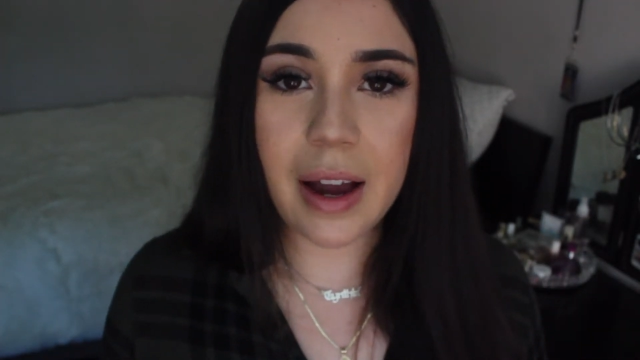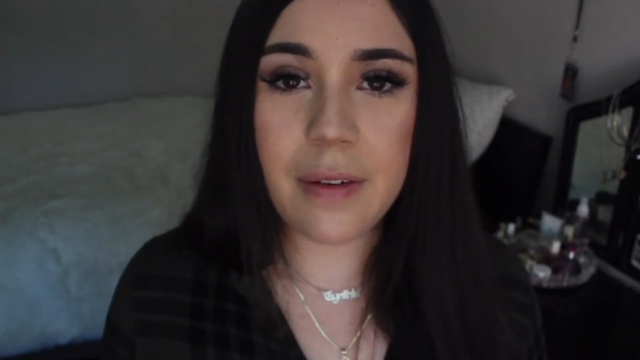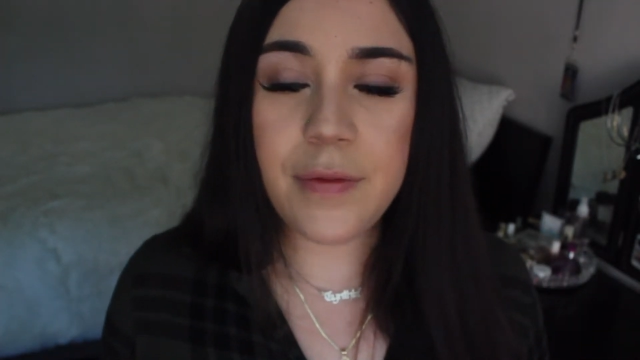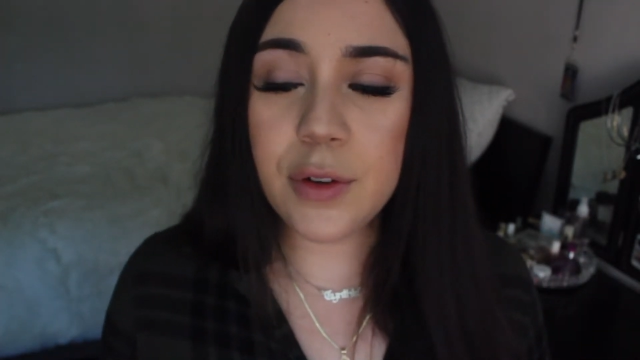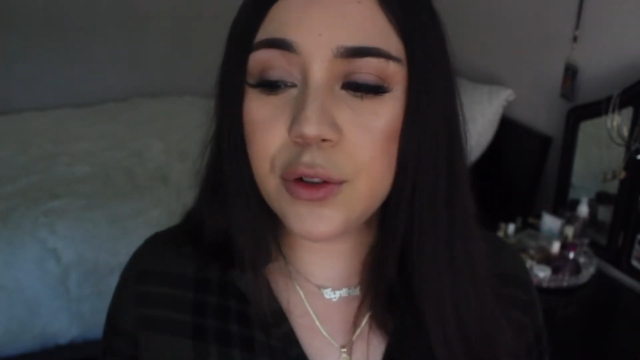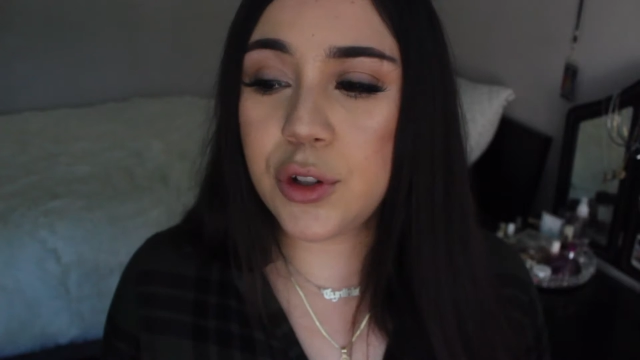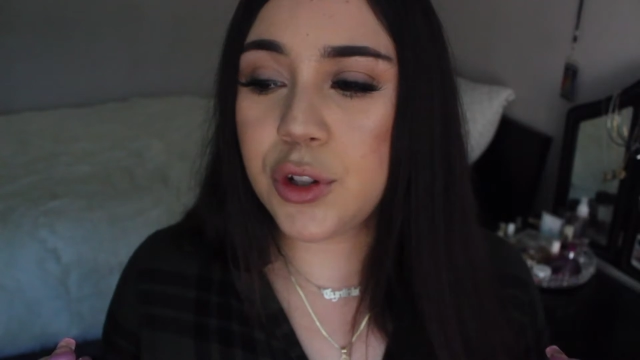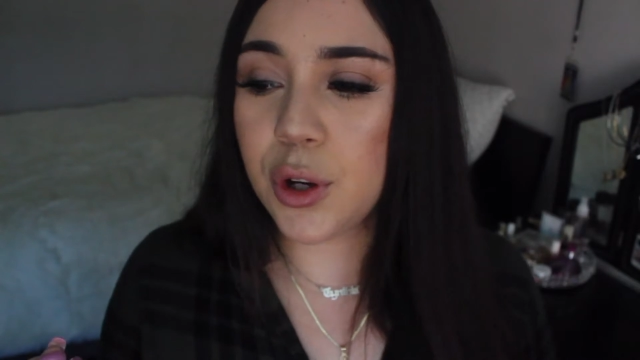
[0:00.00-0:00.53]
I
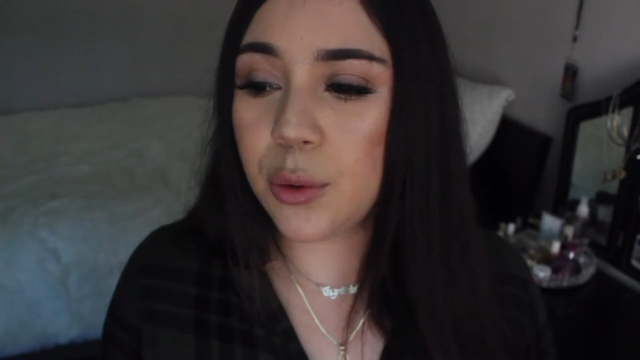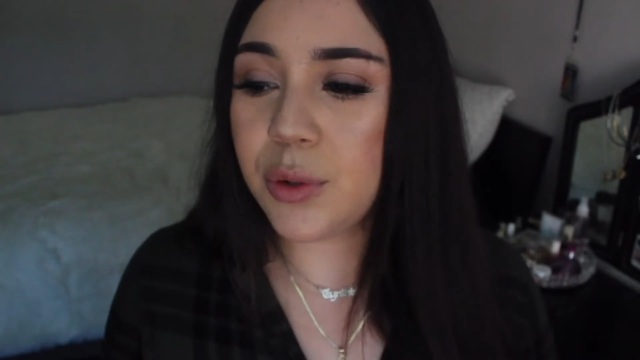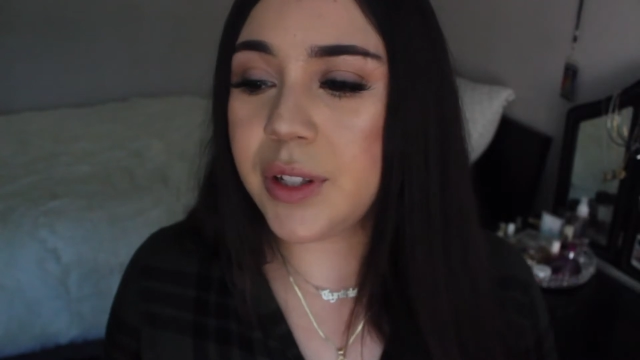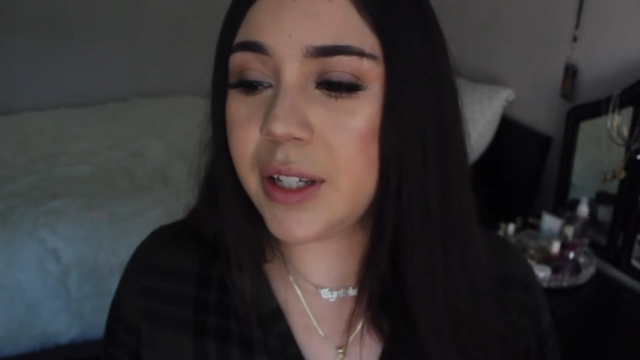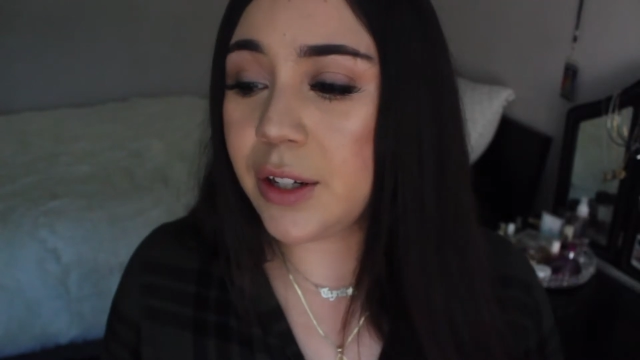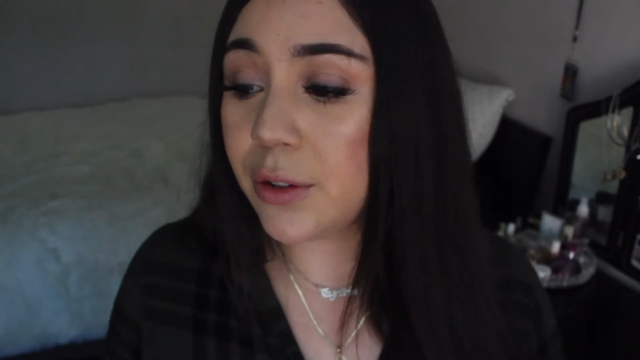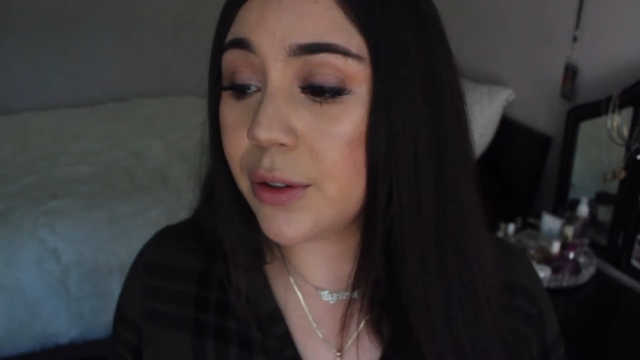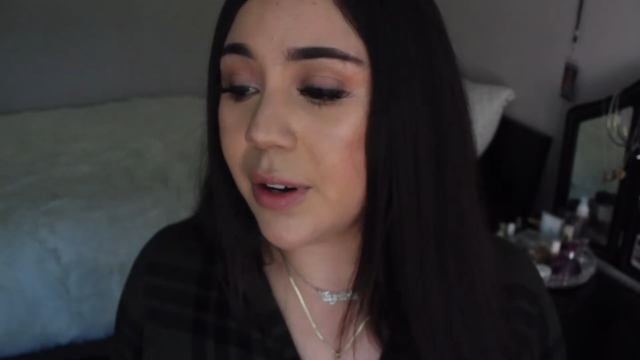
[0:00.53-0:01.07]
feel so
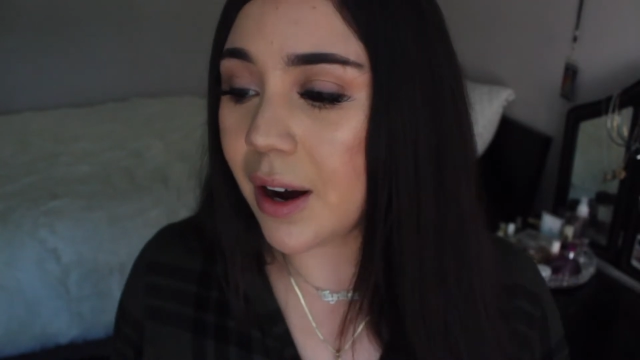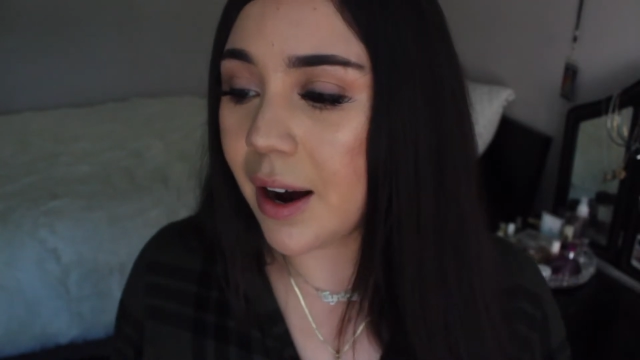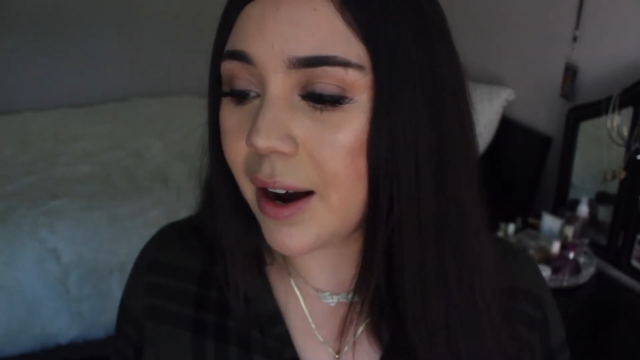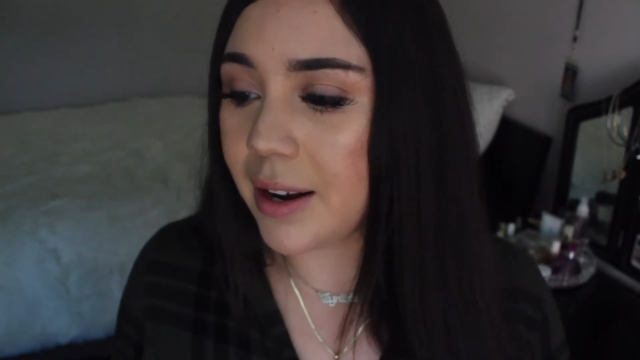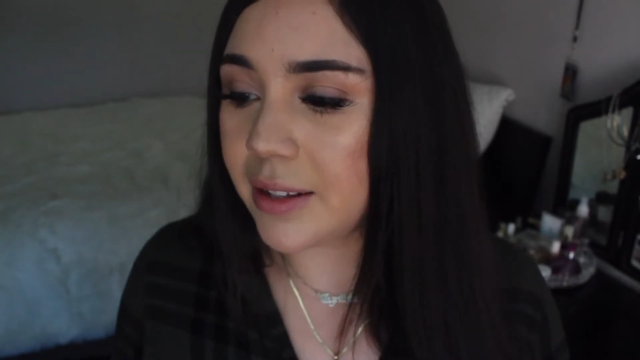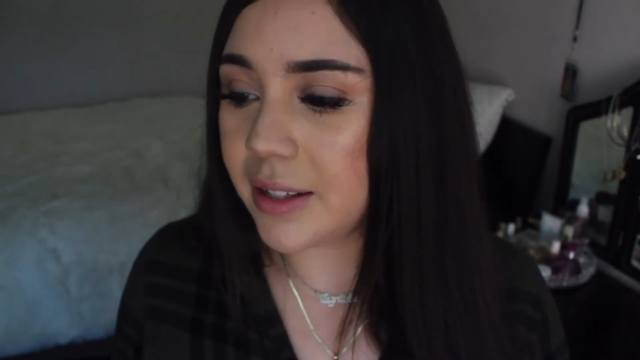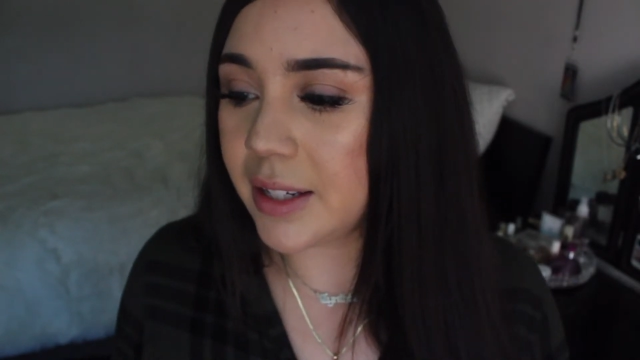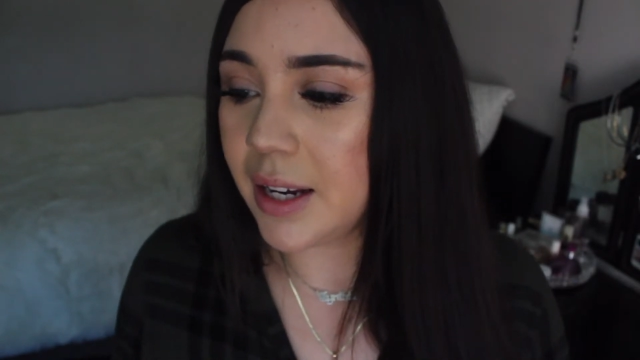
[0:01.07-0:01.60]

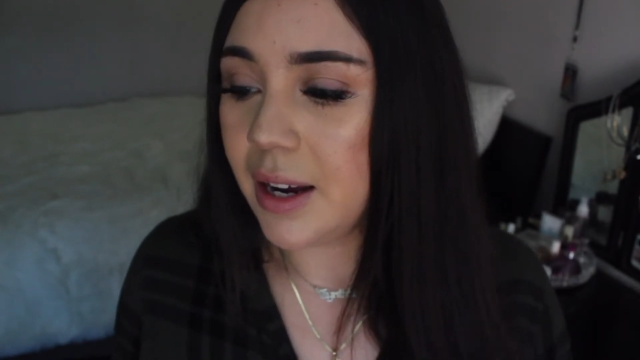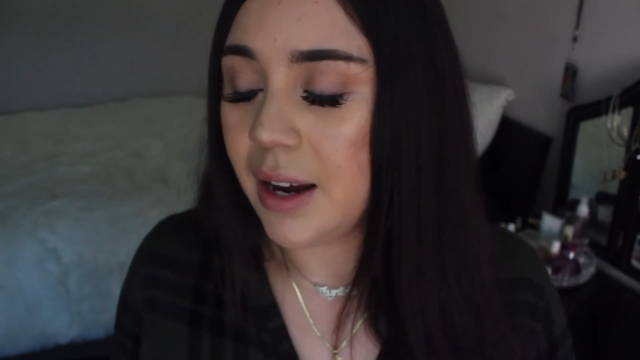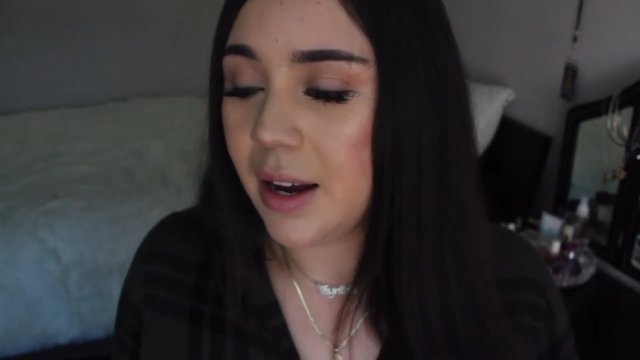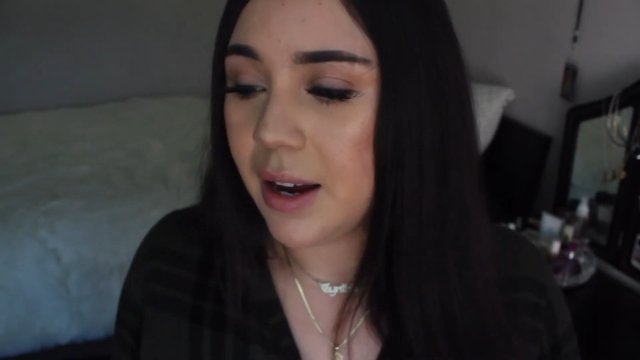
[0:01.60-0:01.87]
synchronized.